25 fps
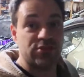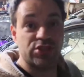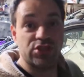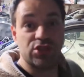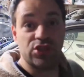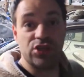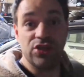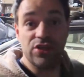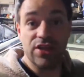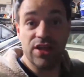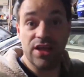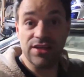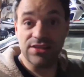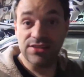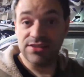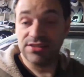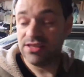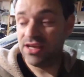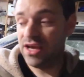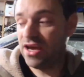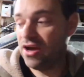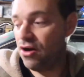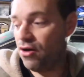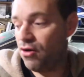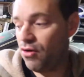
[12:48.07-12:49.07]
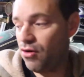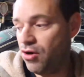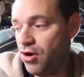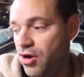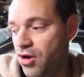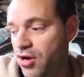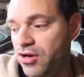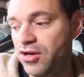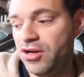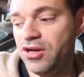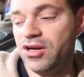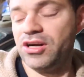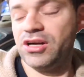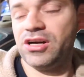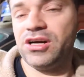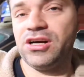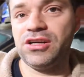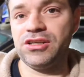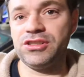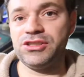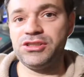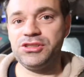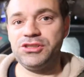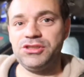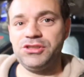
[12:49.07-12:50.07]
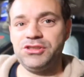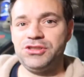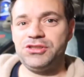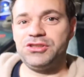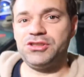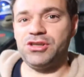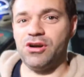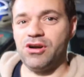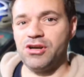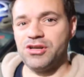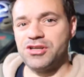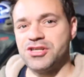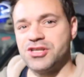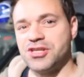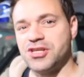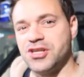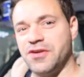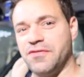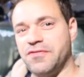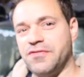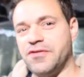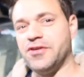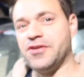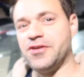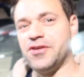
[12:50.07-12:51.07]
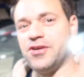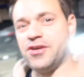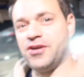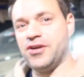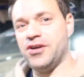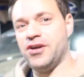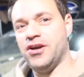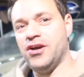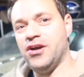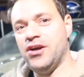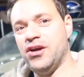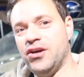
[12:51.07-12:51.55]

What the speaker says: sure they sell a short shifter,